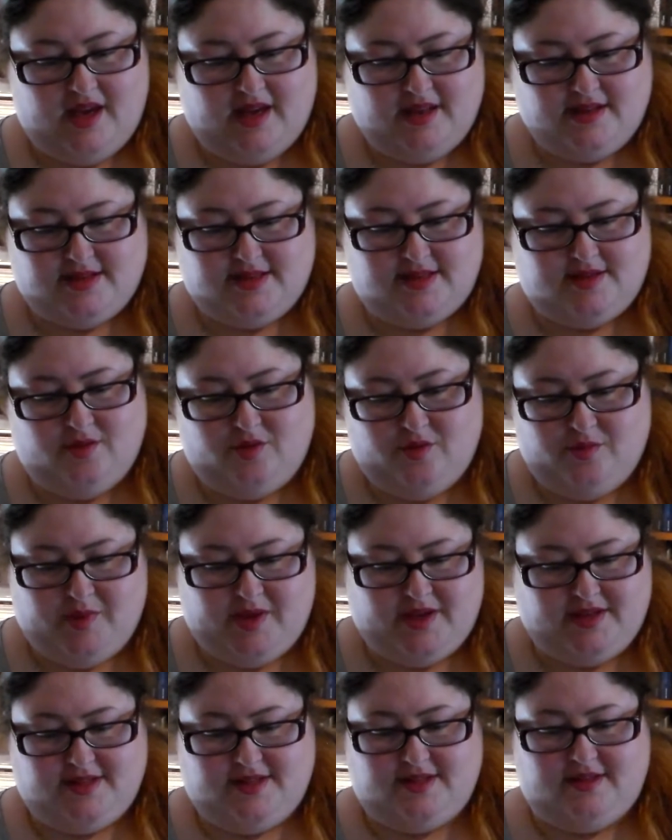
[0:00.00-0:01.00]
It's
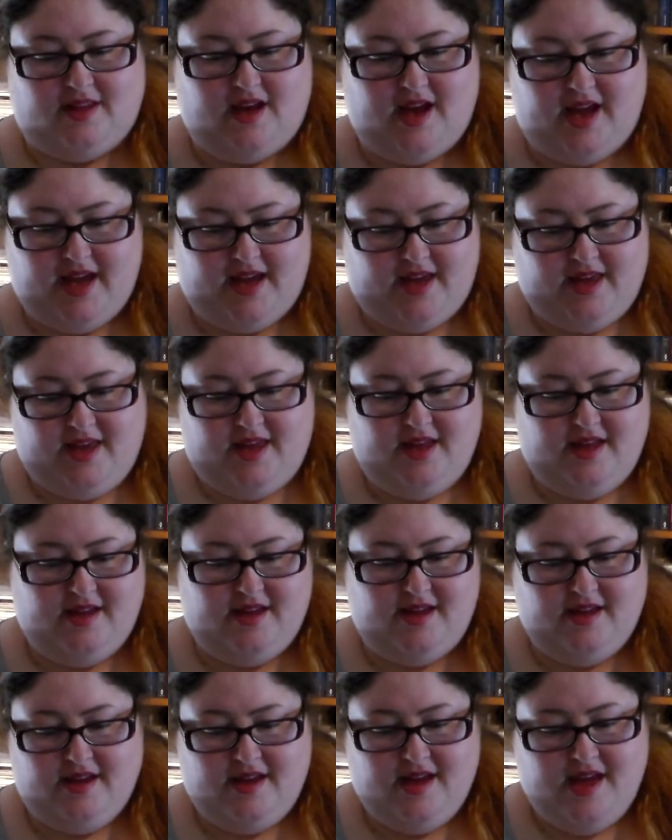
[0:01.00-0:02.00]
almost like,
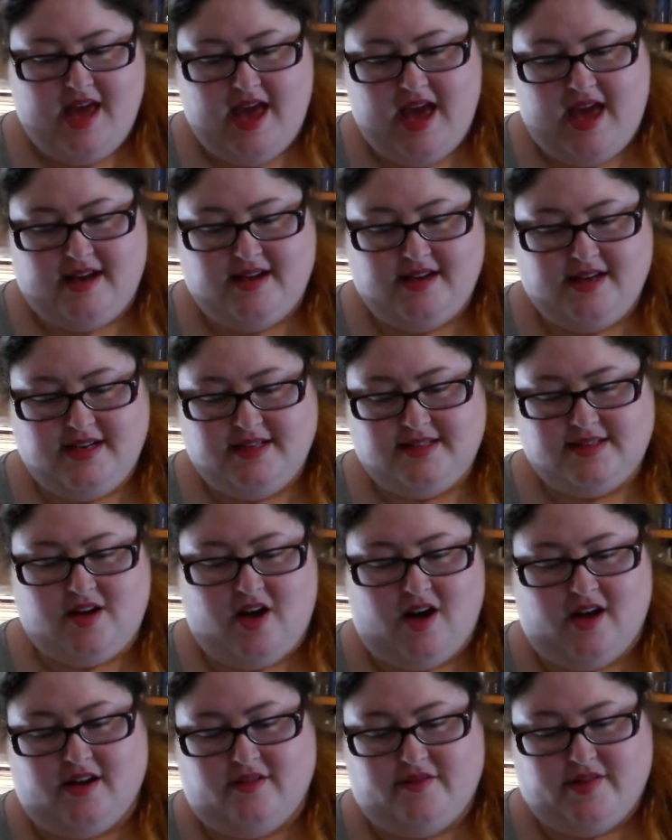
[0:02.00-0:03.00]
and it is
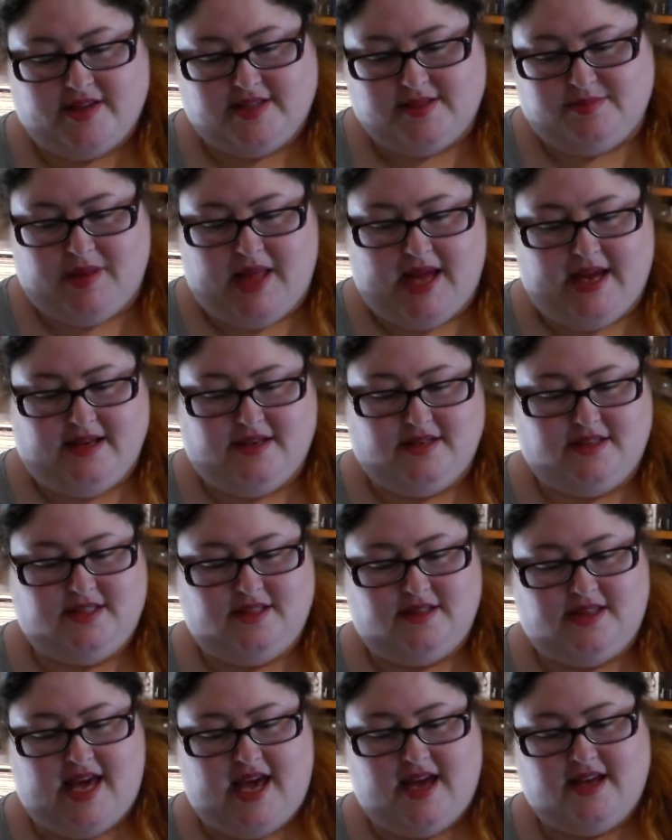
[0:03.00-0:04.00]
kind of
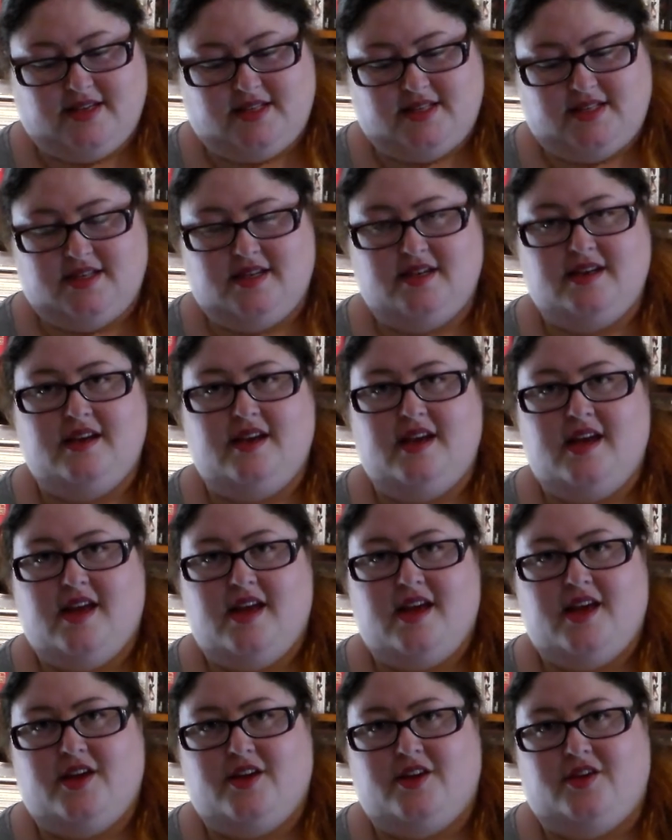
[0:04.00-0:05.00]
explained that
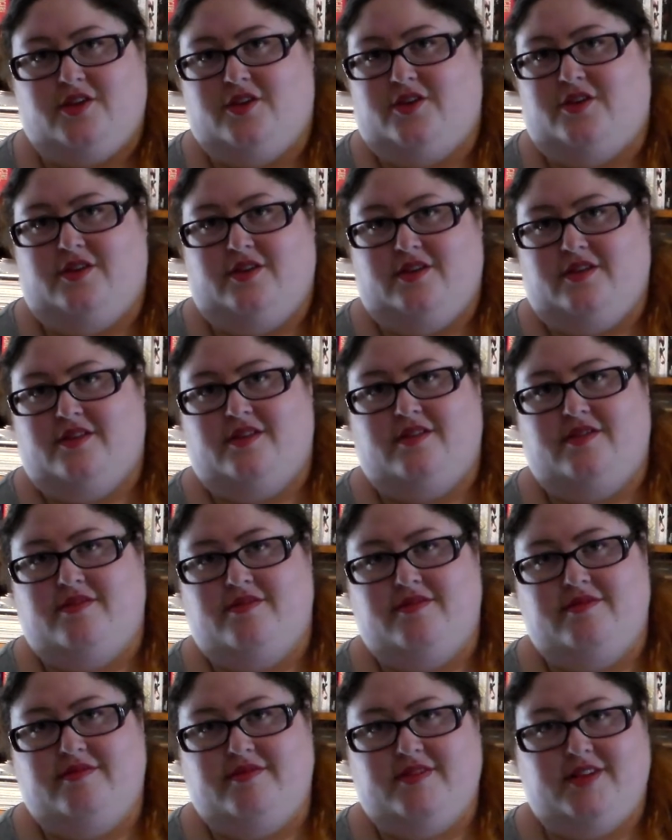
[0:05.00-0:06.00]
you
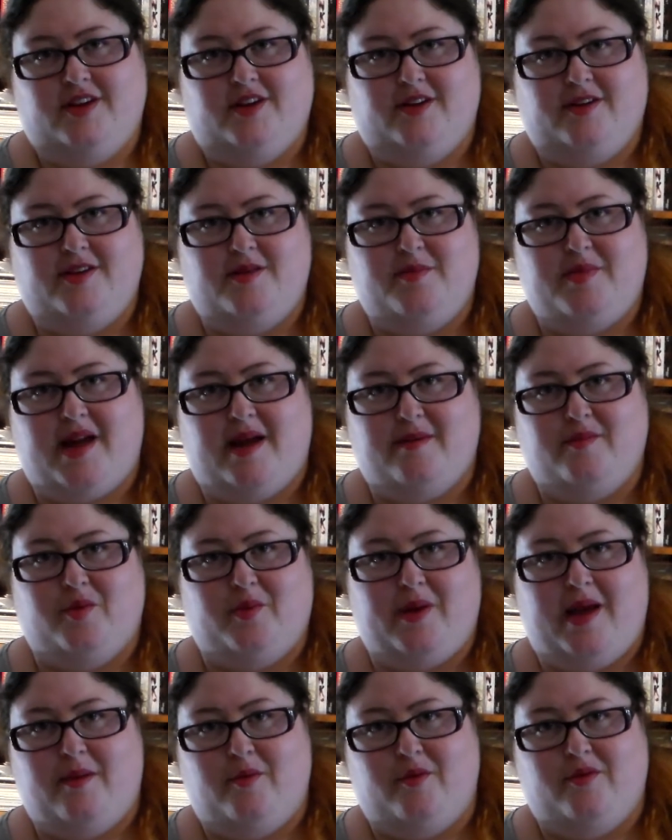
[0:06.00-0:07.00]
become
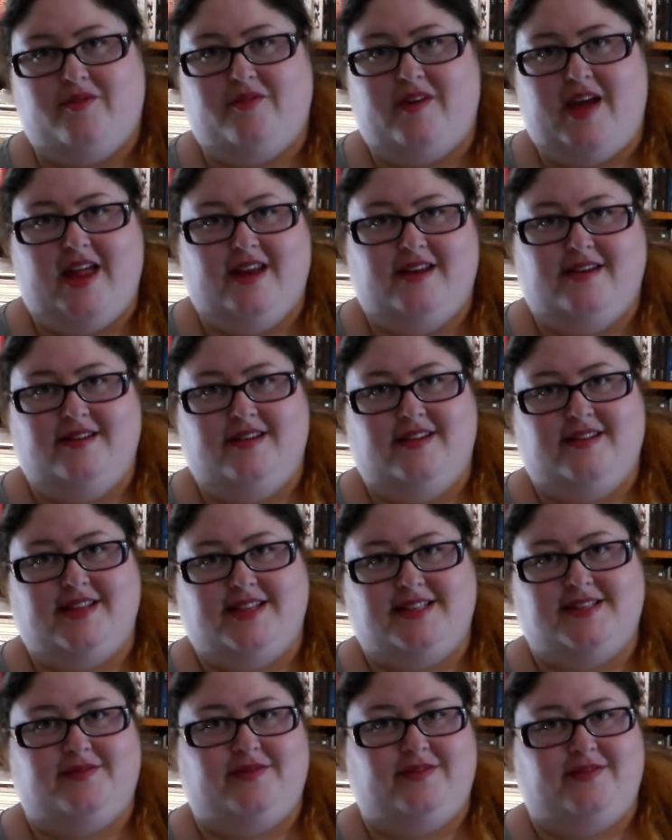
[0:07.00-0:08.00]
a werewolf and
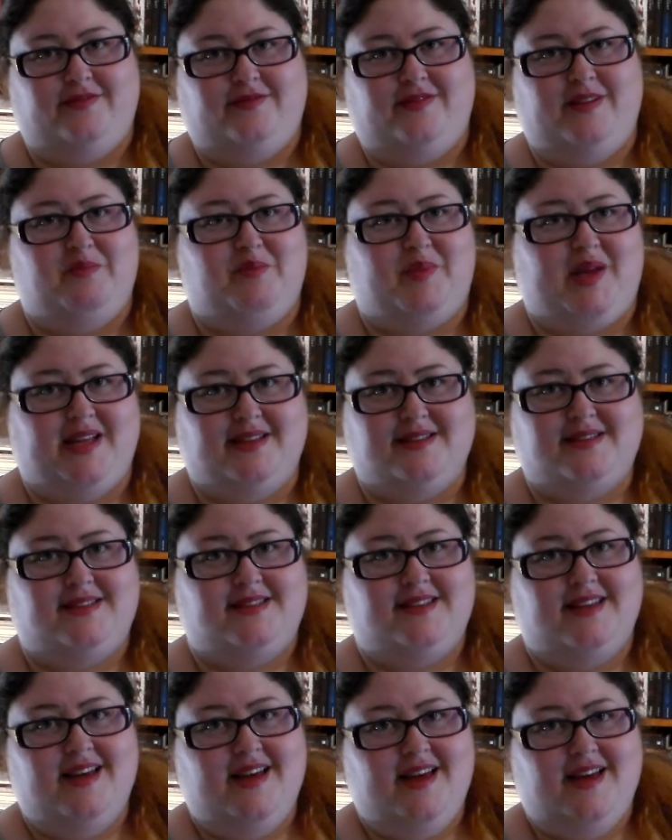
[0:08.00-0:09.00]
this
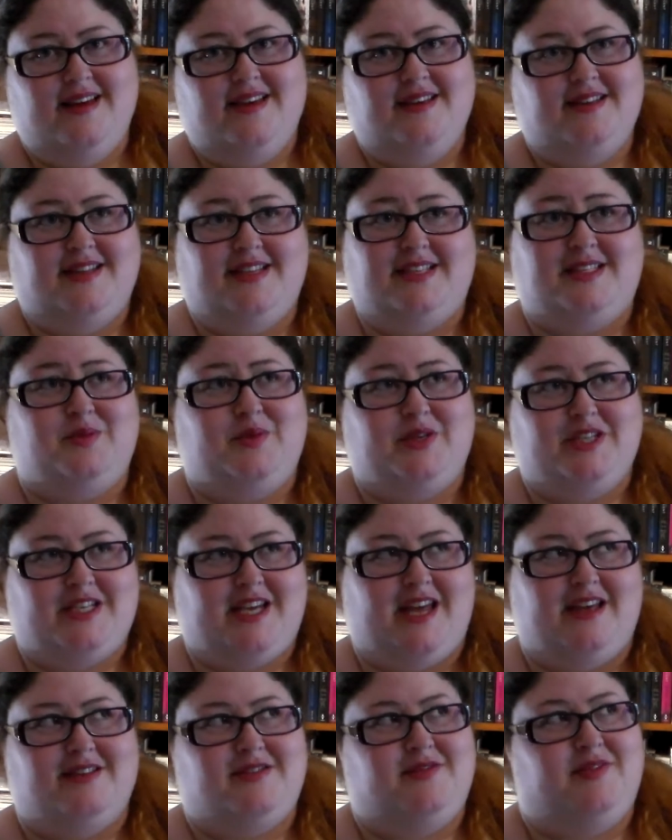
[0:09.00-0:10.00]

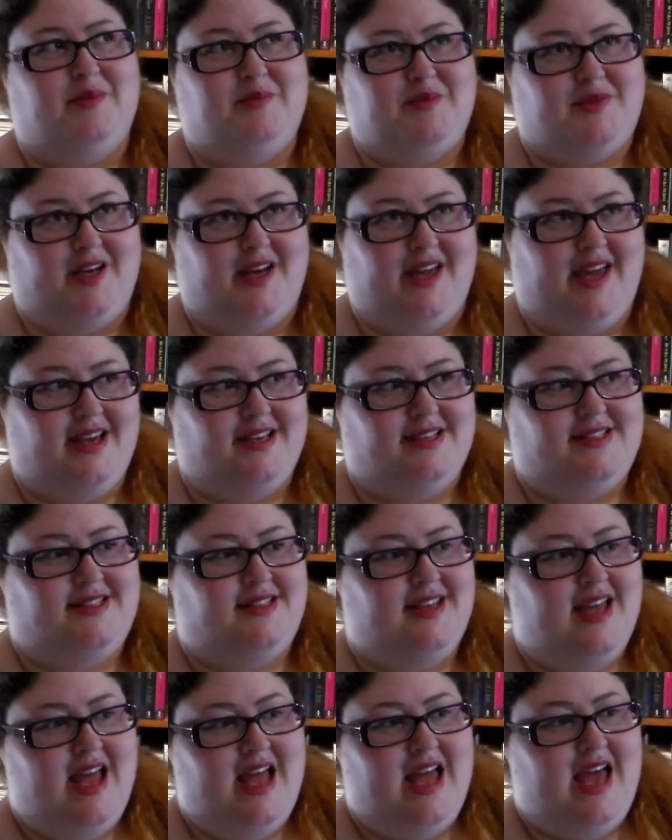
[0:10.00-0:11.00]
switch gets flipped, I
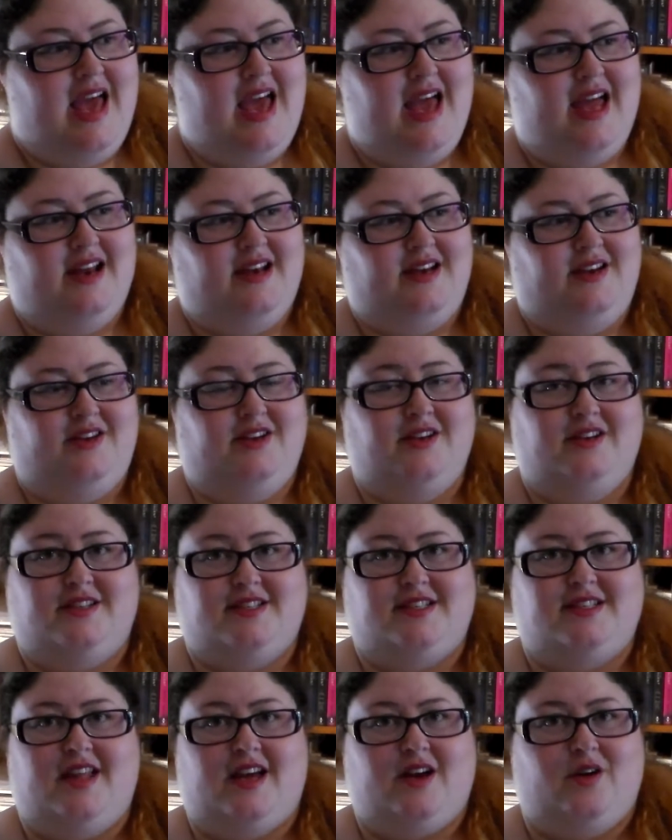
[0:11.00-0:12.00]
guess, and you're
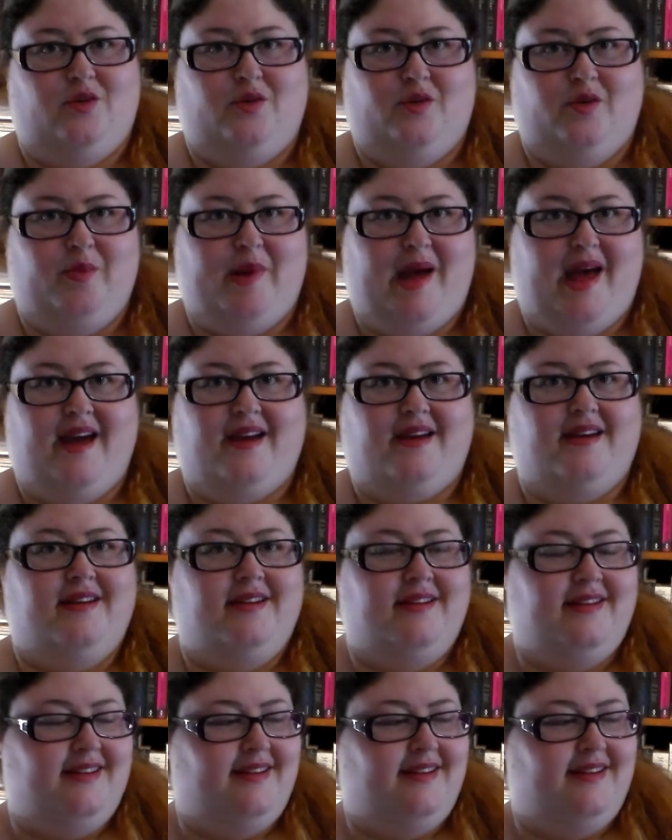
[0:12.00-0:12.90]
just like a hornbag.